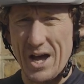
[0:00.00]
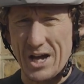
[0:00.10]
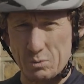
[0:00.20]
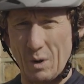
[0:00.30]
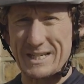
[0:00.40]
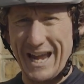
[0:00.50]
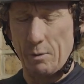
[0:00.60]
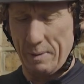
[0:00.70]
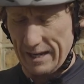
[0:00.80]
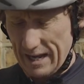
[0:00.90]
as well as
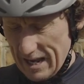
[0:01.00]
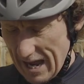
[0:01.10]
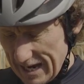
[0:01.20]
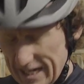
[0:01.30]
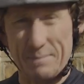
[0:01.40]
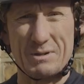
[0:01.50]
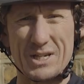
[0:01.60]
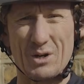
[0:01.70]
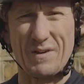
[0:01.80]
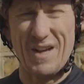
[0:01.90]
helping keep
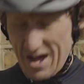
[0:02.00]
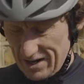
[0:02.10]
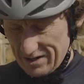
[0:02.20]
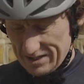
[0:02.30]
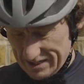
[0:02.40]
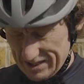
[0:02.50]
yourself nice and